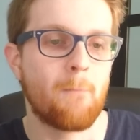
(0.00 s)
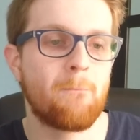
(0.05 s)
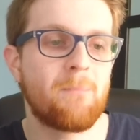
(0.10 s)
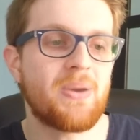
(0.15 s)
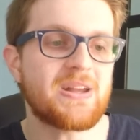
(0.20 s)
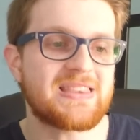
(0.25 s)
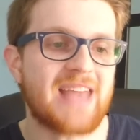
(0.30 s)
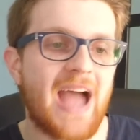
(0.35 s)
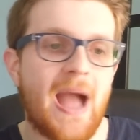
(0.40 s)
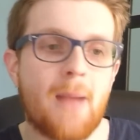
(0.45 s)

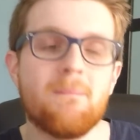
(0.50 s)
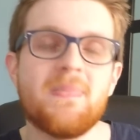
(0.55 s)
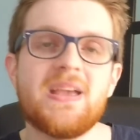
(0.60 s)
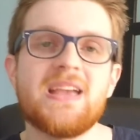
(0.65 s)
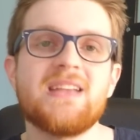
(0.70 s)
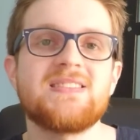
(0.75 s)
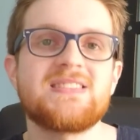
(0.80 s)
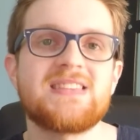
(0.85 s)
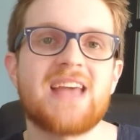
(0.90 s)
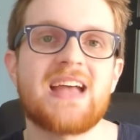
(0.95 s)
But that
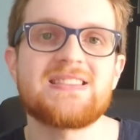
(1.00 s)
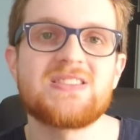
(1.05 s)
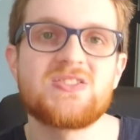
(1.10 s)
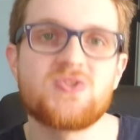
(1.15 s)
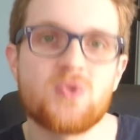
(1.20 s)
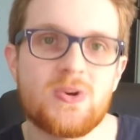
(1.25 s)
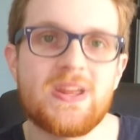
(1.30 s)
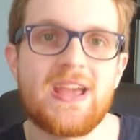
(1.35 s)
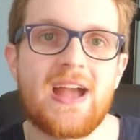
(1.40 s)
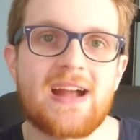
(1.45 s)
means that
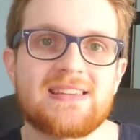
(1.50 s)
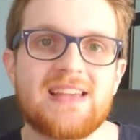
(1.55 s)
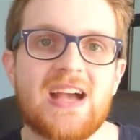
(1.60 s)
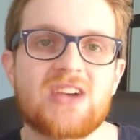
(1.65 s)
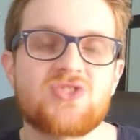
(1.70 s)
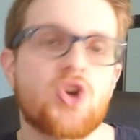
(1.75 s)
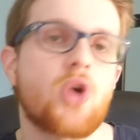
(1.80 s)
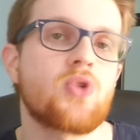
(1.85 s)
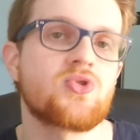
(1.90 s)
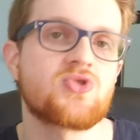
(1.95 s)
Zodiac
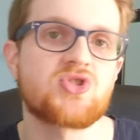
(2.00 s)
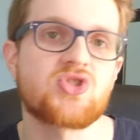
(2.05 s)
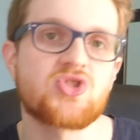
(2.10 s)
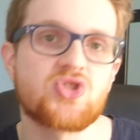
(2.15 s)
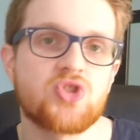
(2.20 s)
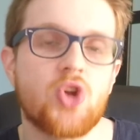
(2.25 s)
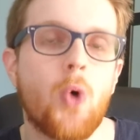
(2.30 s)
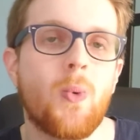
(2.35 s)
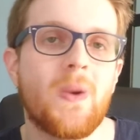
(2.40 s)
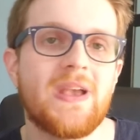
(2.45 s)
decks are
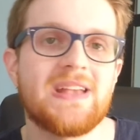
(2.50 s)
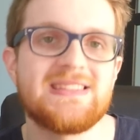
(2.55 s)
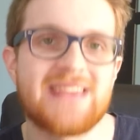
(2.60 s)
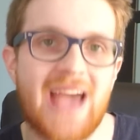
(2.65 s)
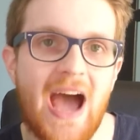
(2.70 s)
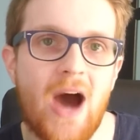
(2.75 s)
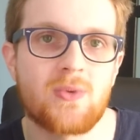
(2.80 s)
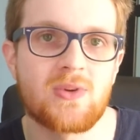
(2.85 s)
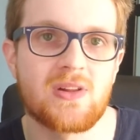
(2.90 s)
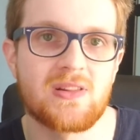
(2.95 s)
slowing
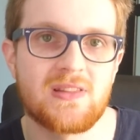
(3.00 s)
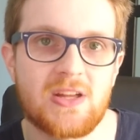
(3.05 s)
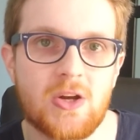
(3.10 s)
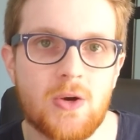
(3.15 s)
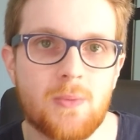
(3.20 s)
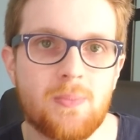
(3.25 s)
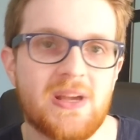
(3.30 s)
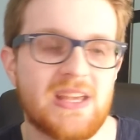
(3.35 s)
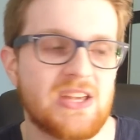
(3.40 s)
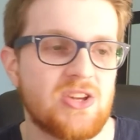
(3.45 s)
down a
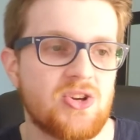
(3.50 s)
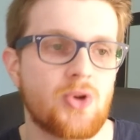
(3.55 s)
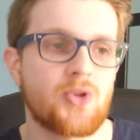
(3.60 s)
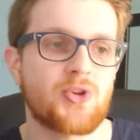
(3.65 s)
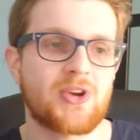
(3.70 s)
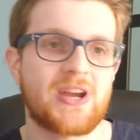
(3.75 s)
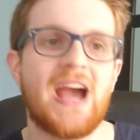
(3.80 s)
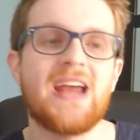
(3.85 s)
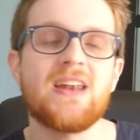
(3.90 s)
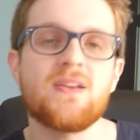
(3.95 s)
little bit. You know,
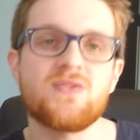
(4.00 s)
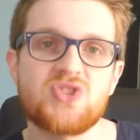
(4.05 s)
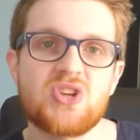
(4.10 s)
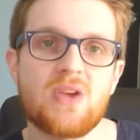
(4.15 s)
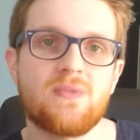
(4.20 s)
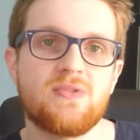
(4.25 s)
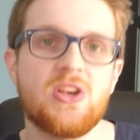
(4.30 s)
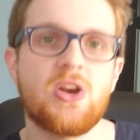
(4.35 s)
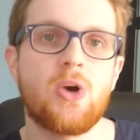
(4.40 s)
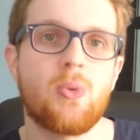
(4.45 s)
they're kind of
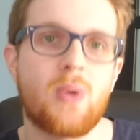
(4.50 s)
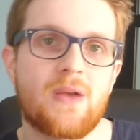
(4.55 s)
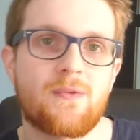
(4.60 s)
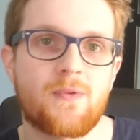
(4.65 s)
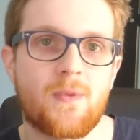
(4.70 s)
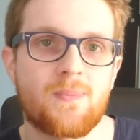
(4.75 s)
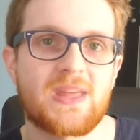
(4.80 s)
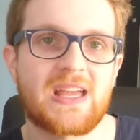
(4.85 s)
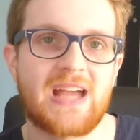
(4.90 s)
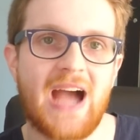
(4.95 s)
shifting away
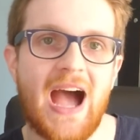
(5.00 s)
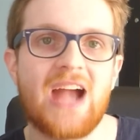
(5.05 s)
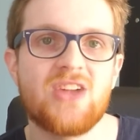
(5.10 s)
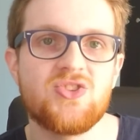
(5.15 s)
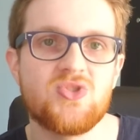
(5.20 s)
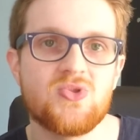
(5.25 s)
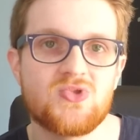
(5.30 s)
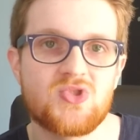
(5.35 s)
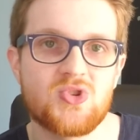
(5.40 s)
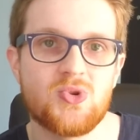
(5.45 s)
from the
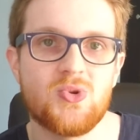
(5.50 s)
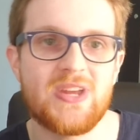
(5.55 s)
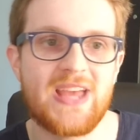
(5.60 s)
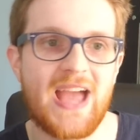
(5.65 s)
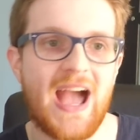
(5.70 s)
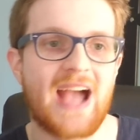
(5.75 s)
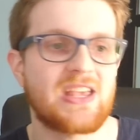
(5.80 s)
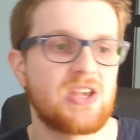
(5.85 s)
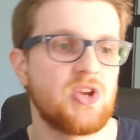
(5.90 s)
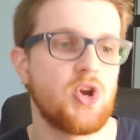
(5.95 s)
Kaiju
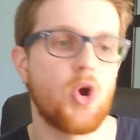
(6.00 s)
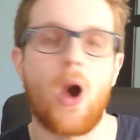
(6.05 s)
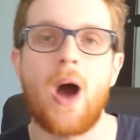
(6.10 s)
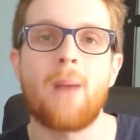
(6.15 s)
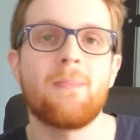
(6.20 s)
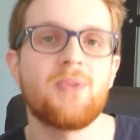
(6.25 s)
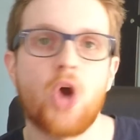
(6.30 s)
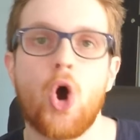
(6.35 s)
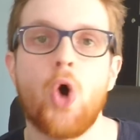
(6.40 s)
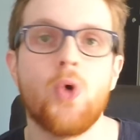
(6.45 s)
Zoodiac, you know,
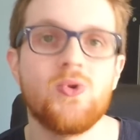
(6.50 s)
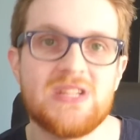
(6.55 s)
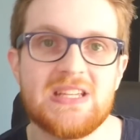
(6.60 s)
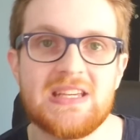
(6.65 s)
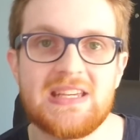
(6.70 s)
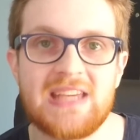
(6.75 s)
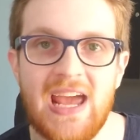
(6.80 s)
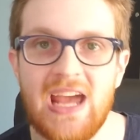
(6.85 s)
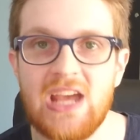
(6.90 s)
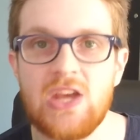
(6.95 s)
I'm going to
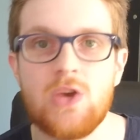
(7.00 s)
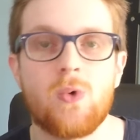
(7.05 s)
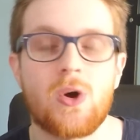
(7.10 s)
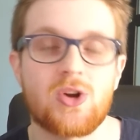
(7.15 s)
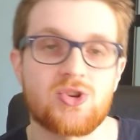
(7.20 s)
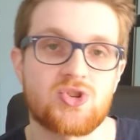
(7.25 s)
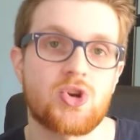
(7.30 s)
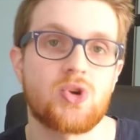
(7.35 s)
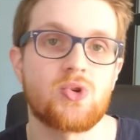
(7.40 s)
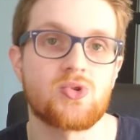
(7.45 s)
OTK you
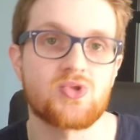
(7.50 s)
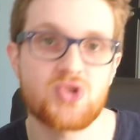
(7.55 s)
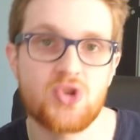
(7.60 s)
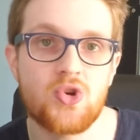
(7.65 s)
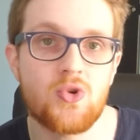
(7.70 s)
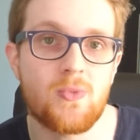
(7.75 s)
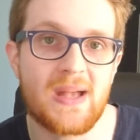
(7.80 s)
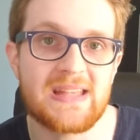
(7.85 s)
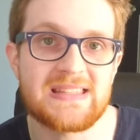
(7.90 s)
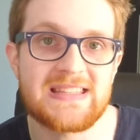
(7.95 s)
on turn
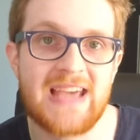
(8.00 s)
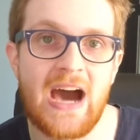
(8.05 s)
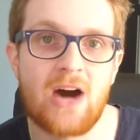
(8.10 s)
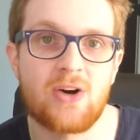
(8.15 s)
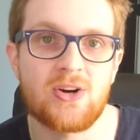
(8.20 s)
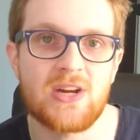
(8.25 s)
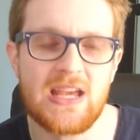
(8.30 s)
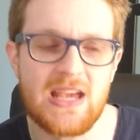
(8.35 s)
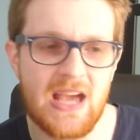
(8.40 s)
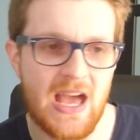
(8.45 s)
2
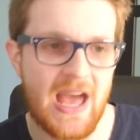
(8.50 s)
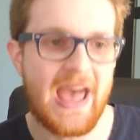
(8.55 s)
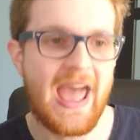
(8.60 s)
mentality,